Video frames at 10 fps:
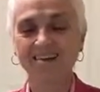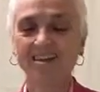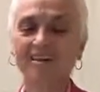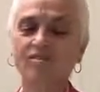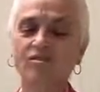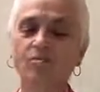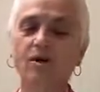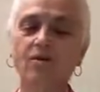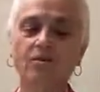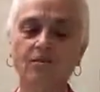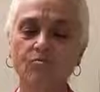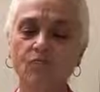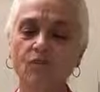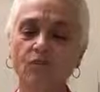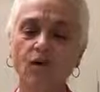king's appearance
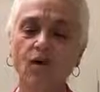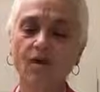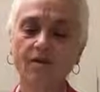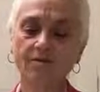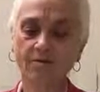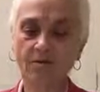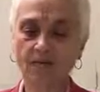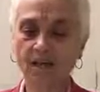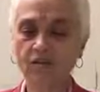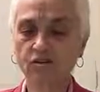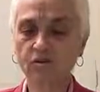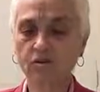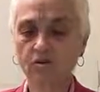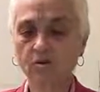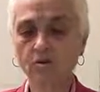moved the heart of the sage
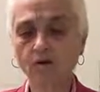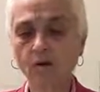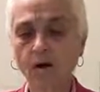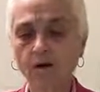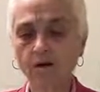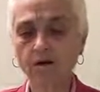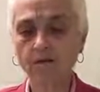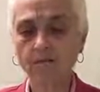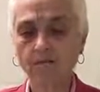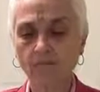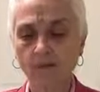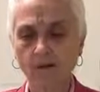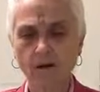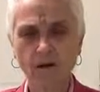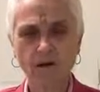who inquired,
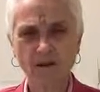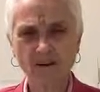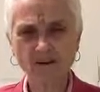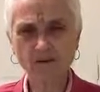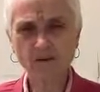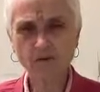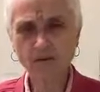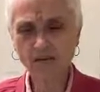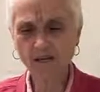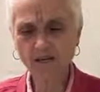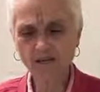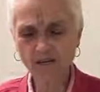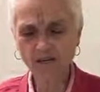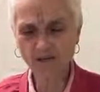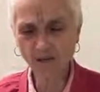"Aren't you King
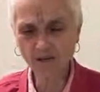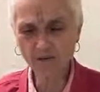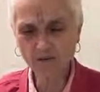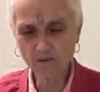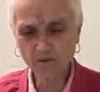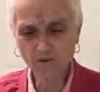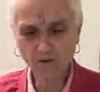Trisanku?